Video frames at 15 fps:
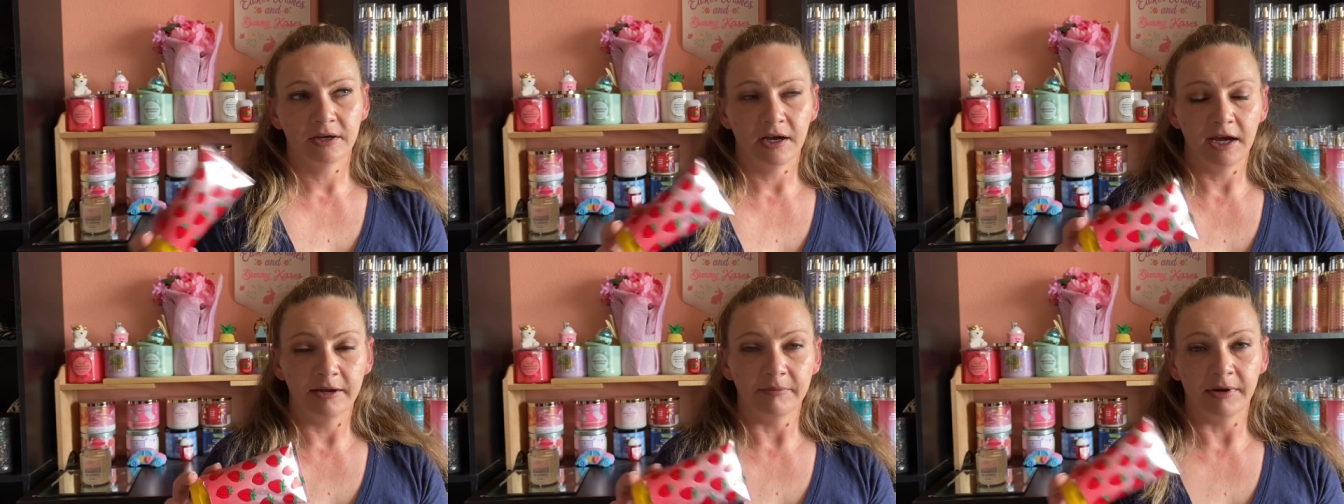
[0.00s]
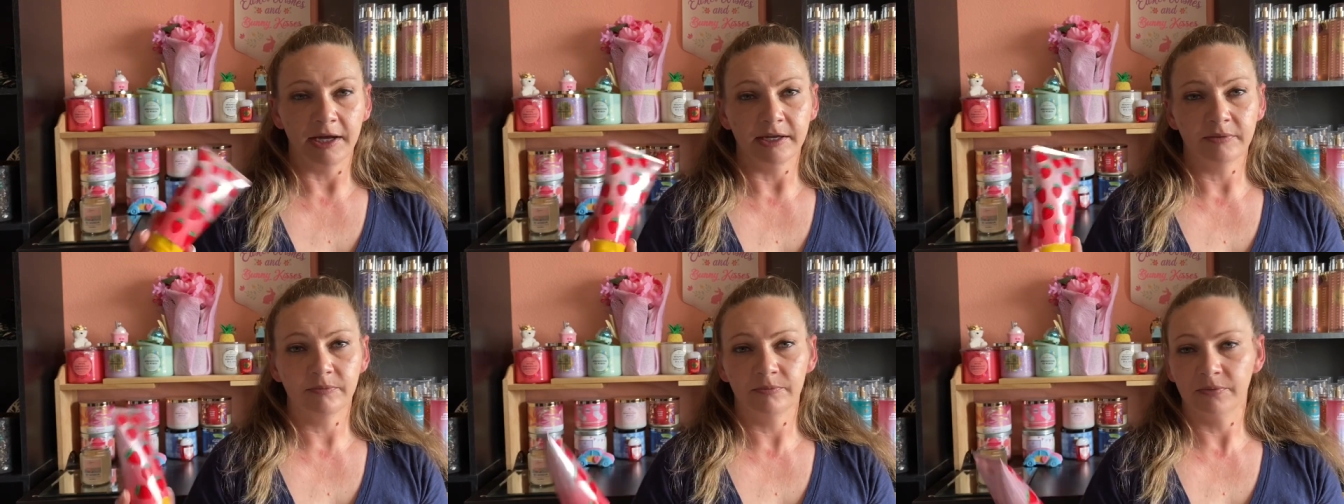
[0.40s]
I
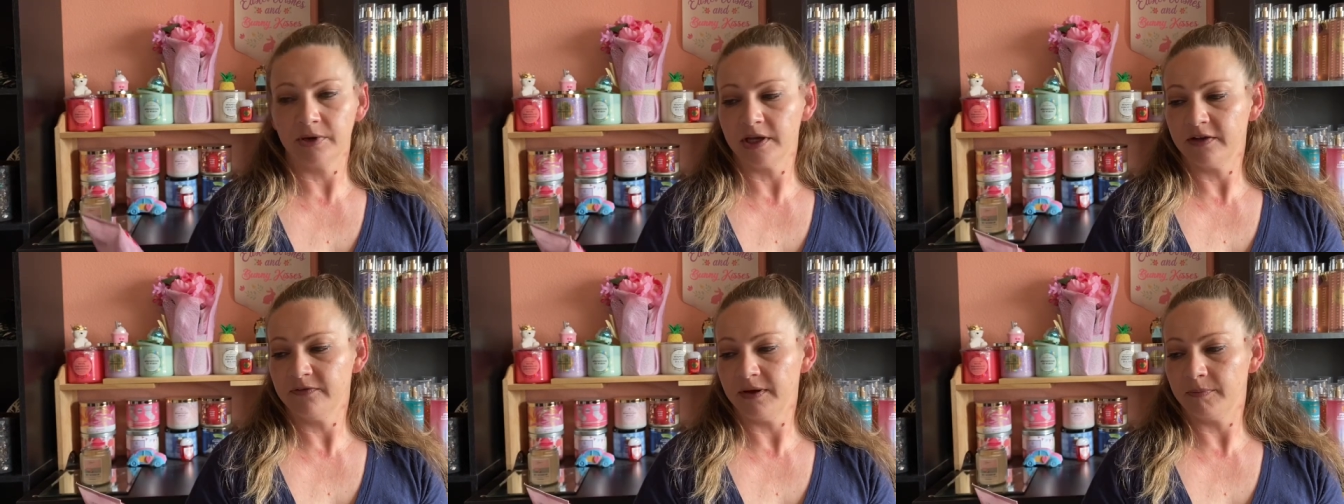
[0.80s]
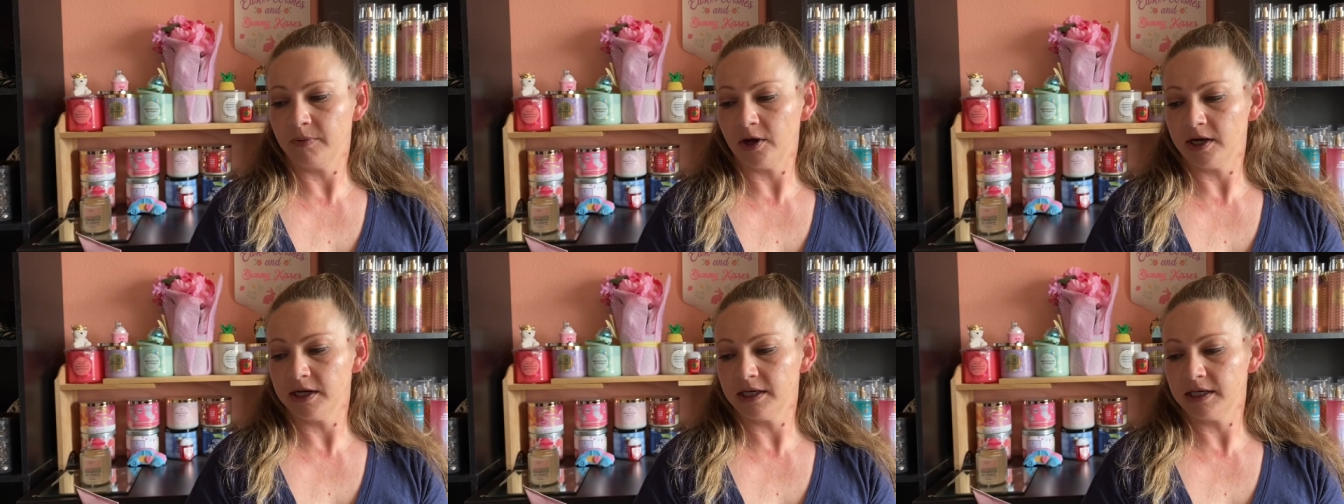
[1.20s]
might, but if I
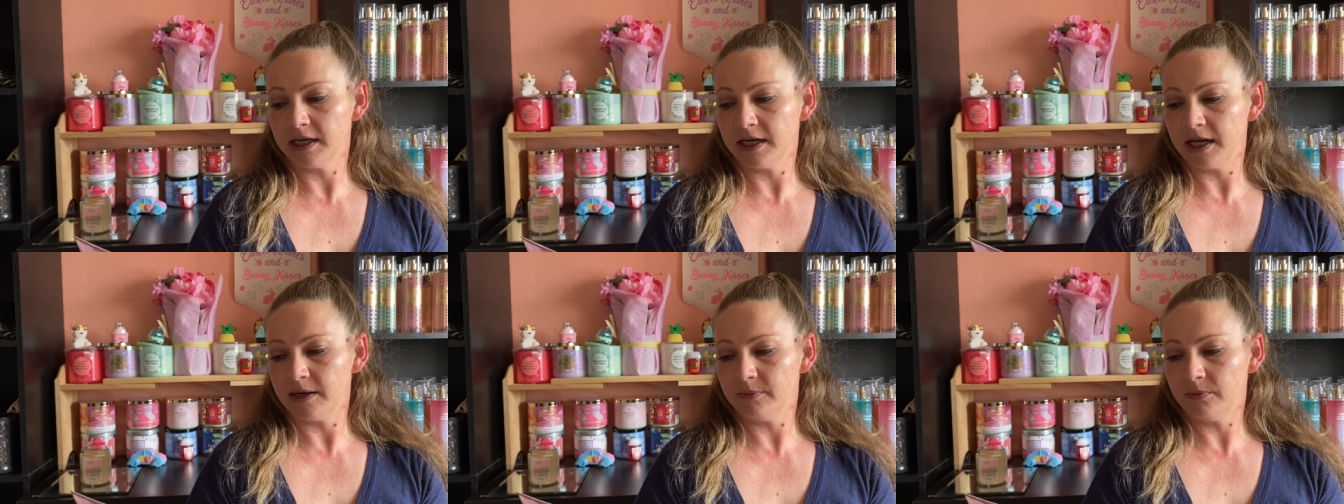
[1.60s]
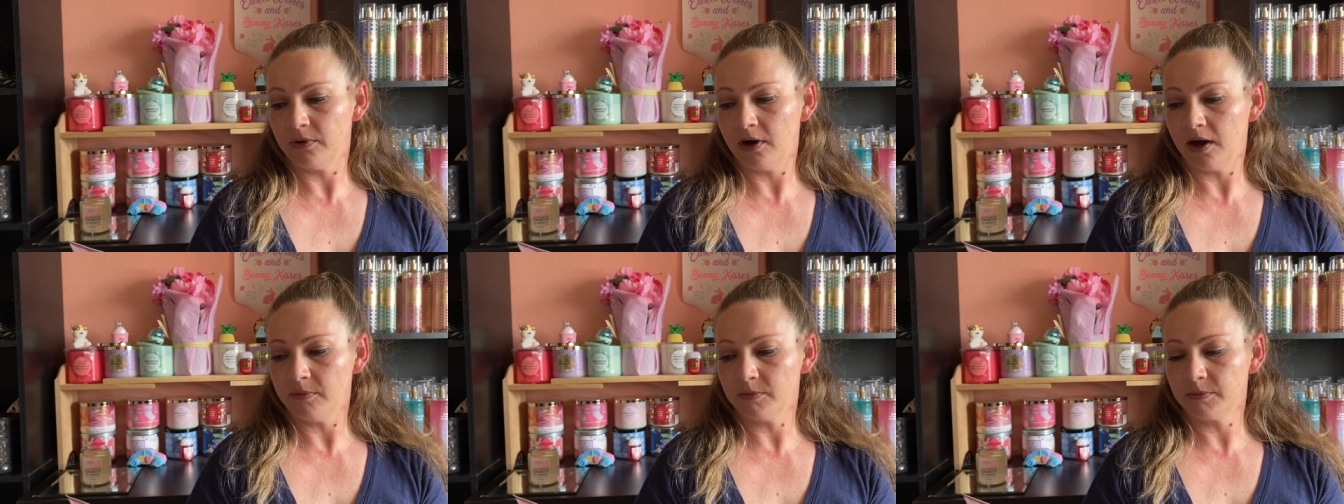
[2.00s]
bought it again, I'd
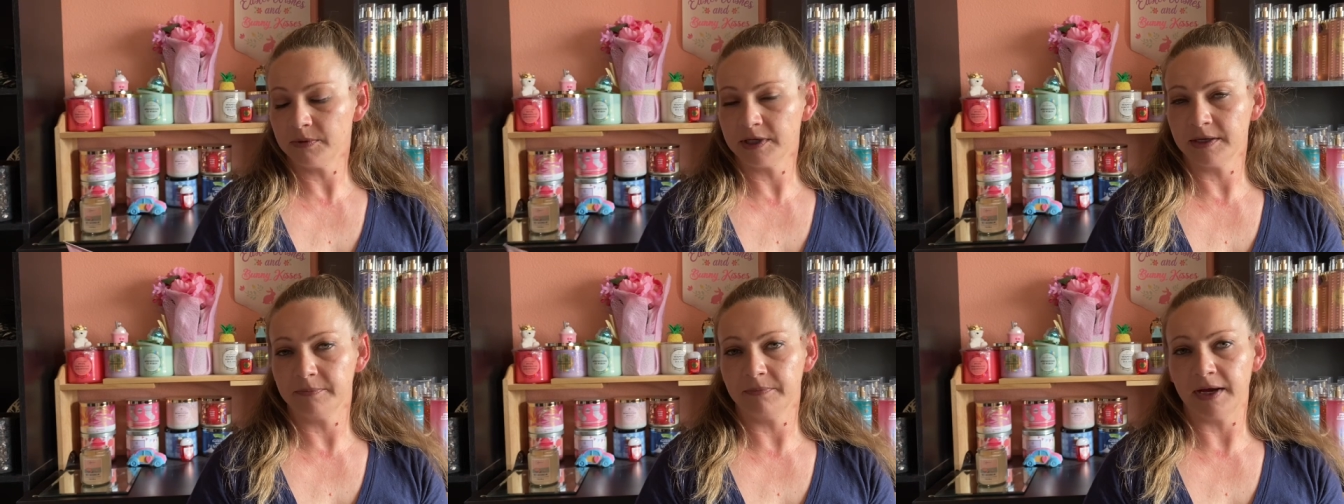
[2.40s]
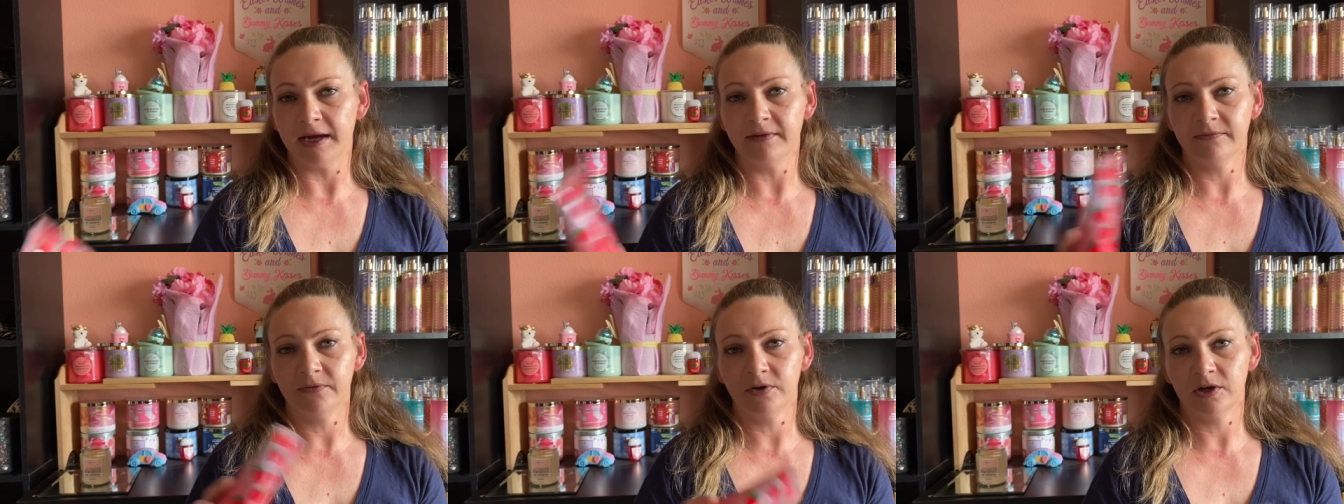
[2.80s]
probably buy
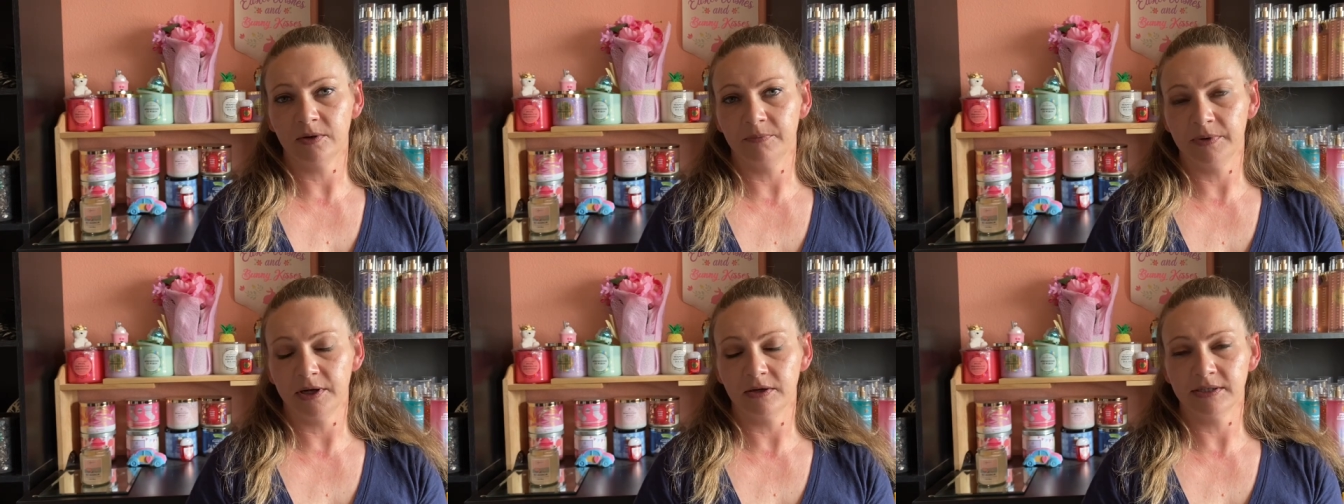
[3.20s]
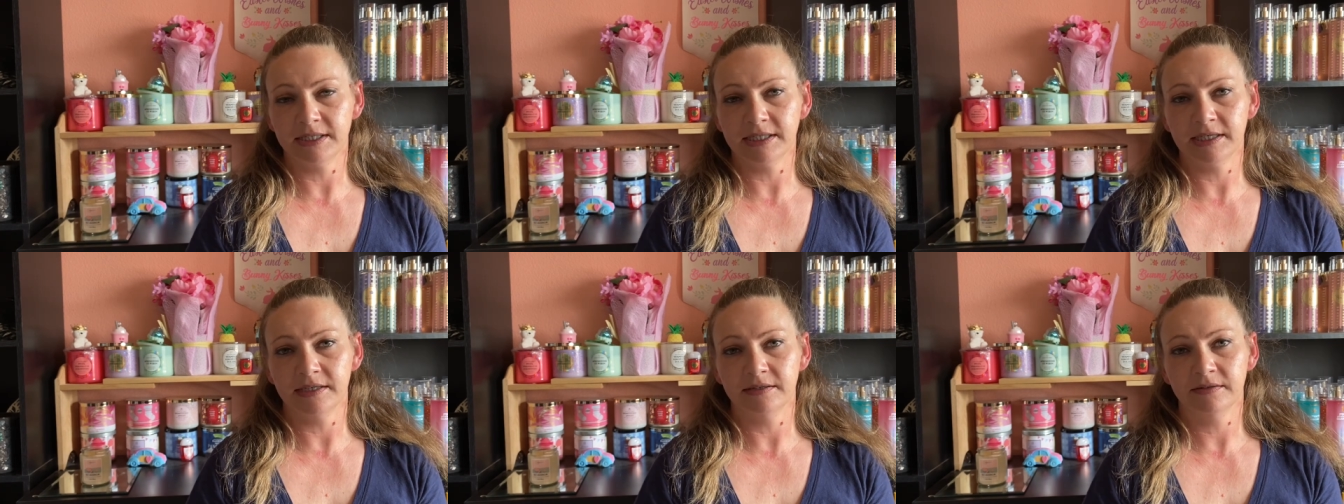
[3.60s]
it for a
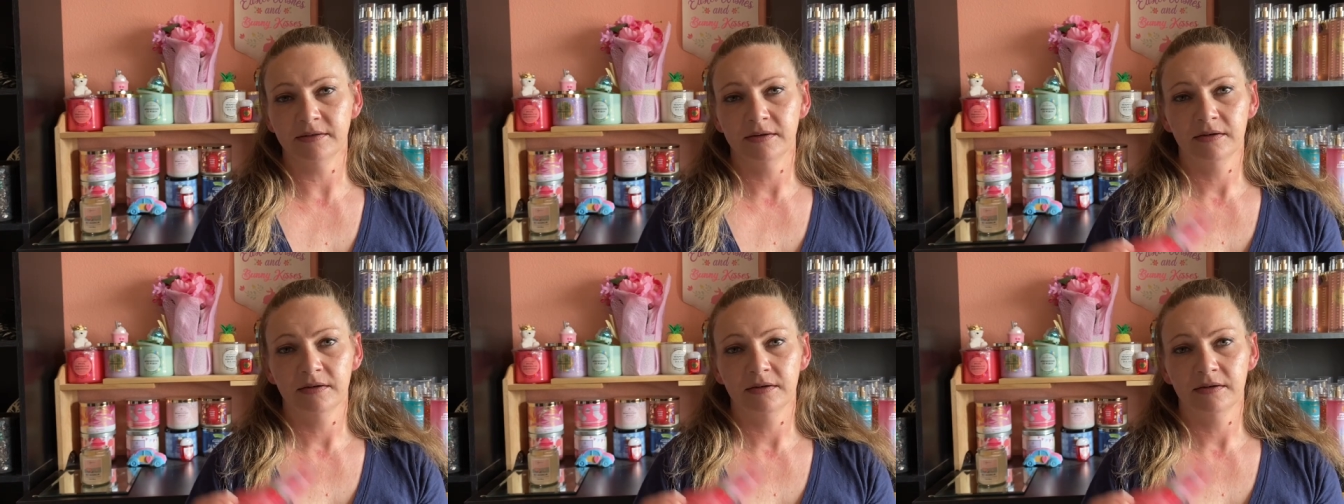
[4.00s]
comparison.